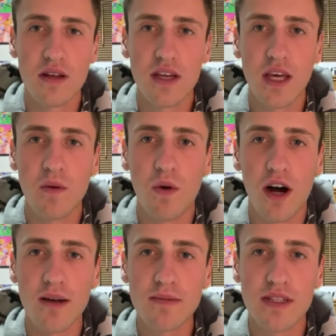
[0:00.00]

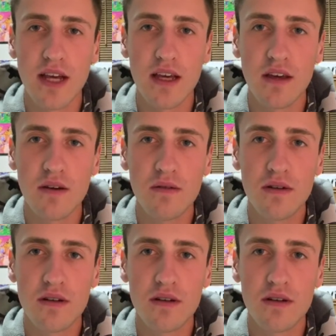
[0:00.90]
Keywams. is that you?